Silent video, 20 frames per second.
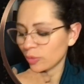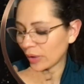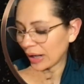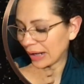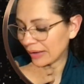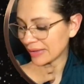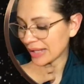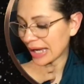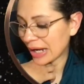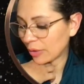
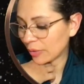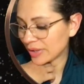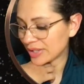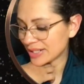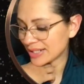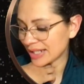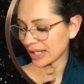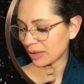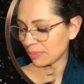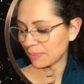right now.
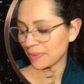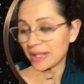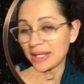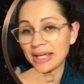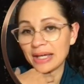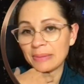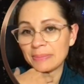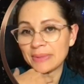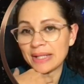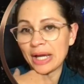It's 10
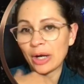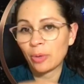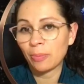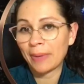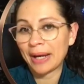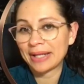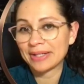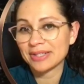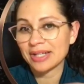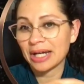p.m. now,
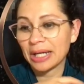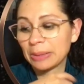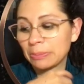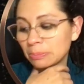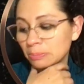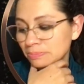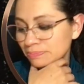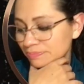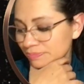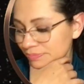my
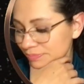time.